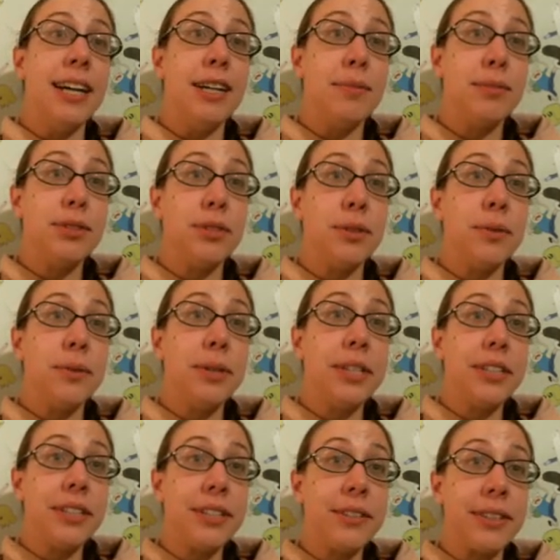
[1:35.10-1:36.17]
So we
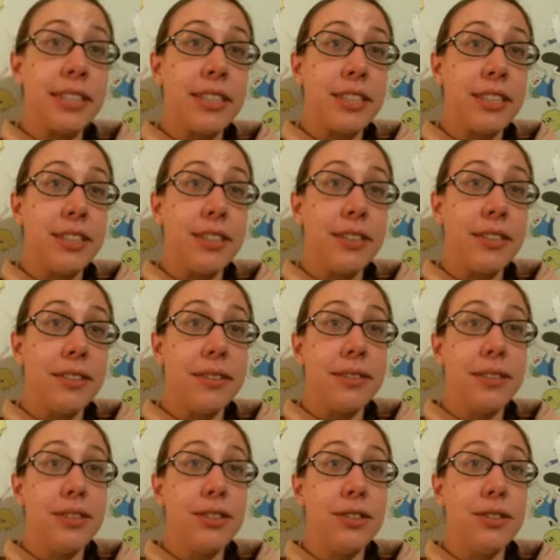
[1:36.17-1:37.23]
are going to
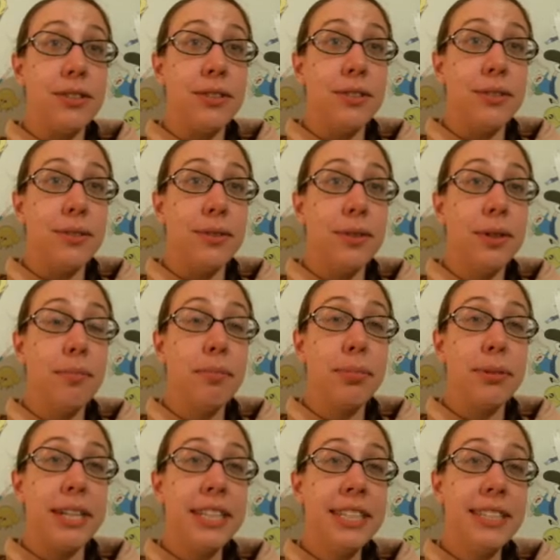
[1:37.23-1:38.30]
go to
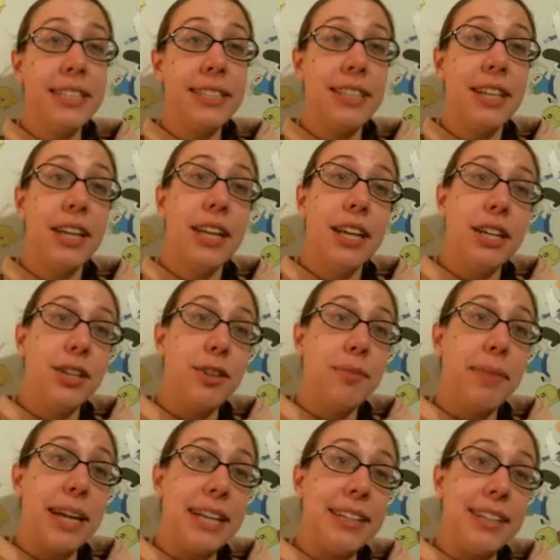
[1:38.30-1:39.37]
print. You
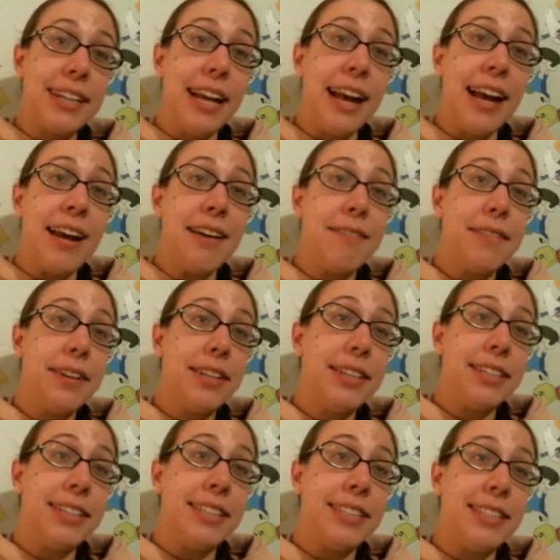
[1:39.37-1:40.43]
might not have
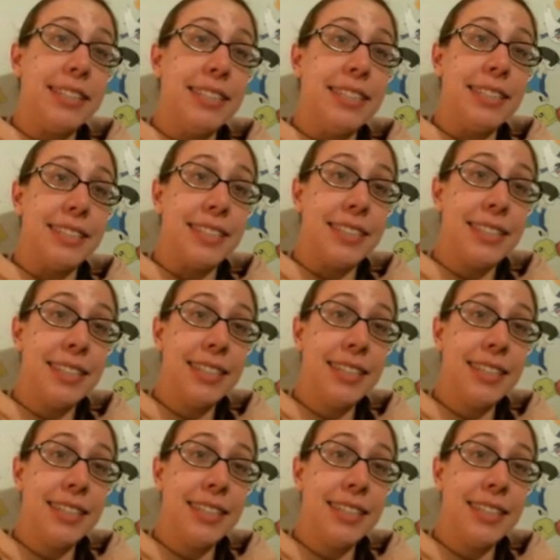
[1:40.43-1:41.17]
these here